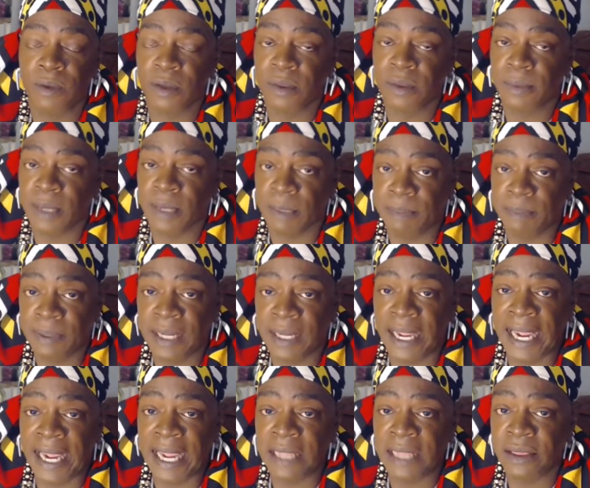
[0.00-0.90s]
The
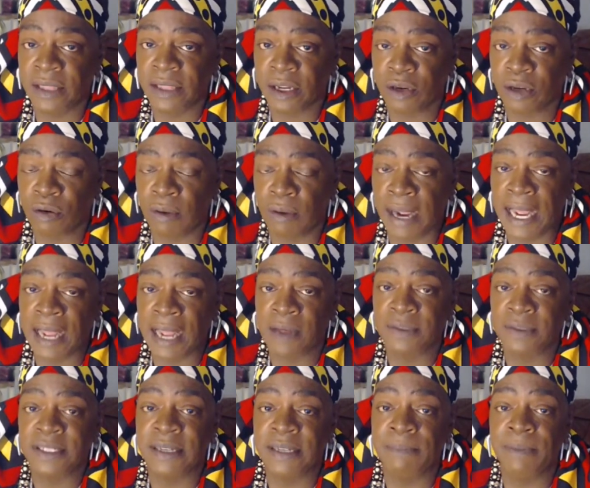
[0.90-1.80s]
plant, the
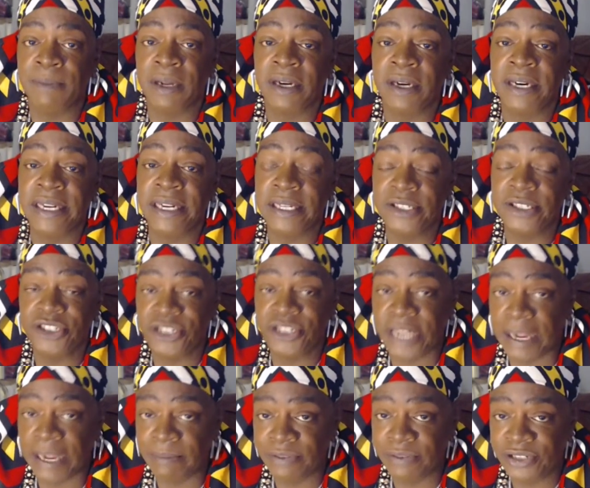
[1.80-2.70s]
grounds, the ability to
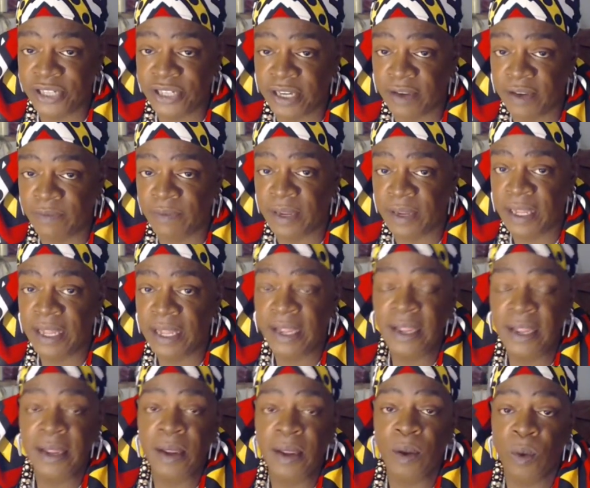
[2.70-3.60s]
shapeshift,
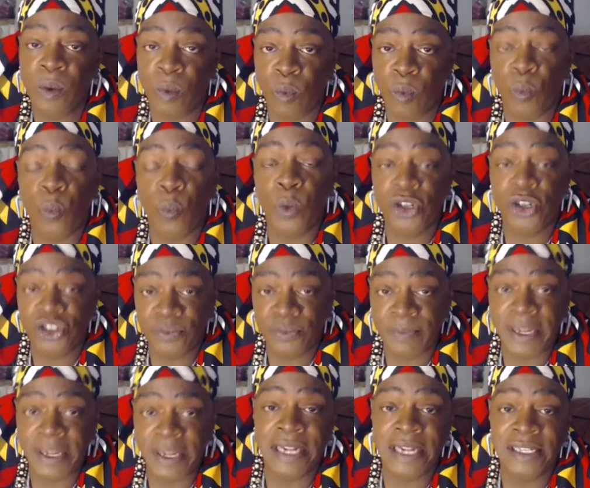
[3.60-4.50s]
which
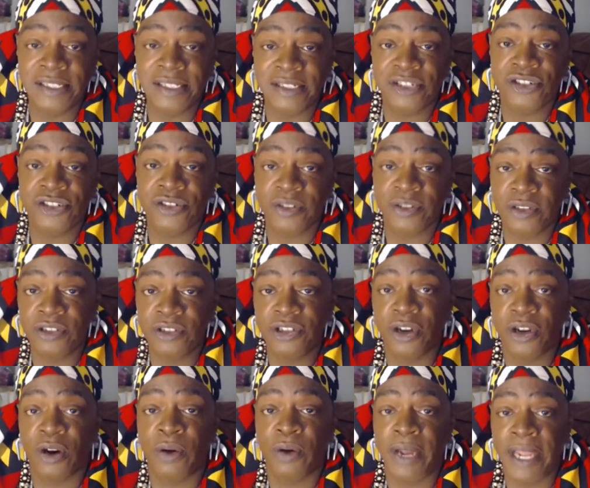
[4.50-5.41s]
means
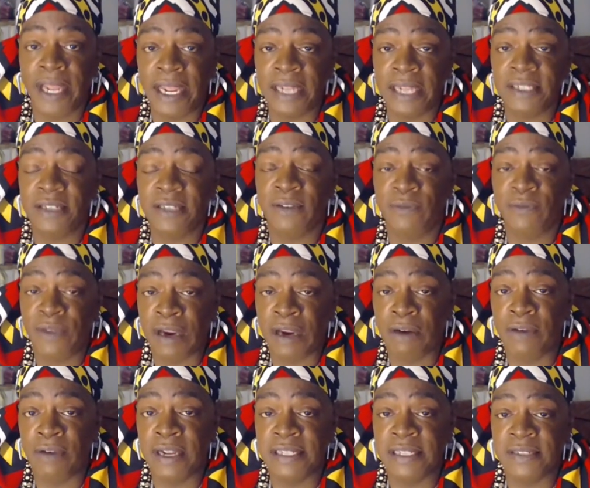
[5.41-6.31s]
turning into
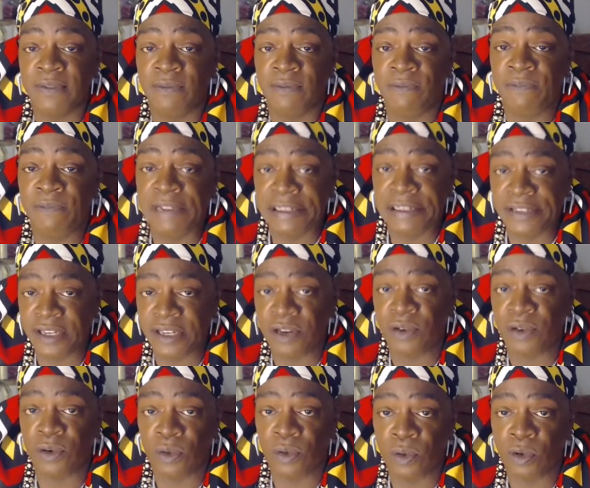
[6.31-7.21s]
various
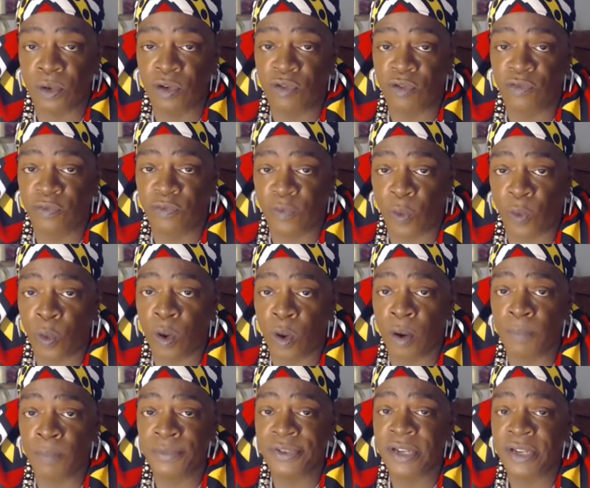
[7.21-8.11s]
physical
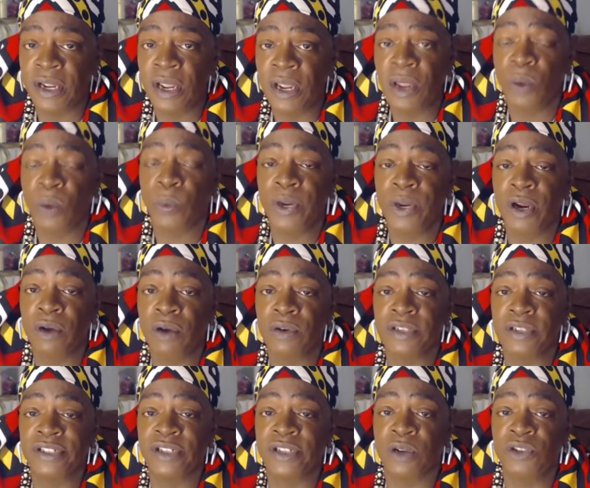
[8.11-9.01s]
forms. We don't
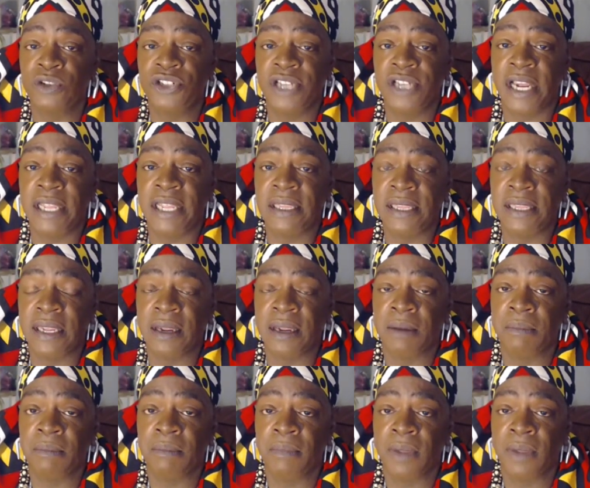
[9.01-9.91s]
associate them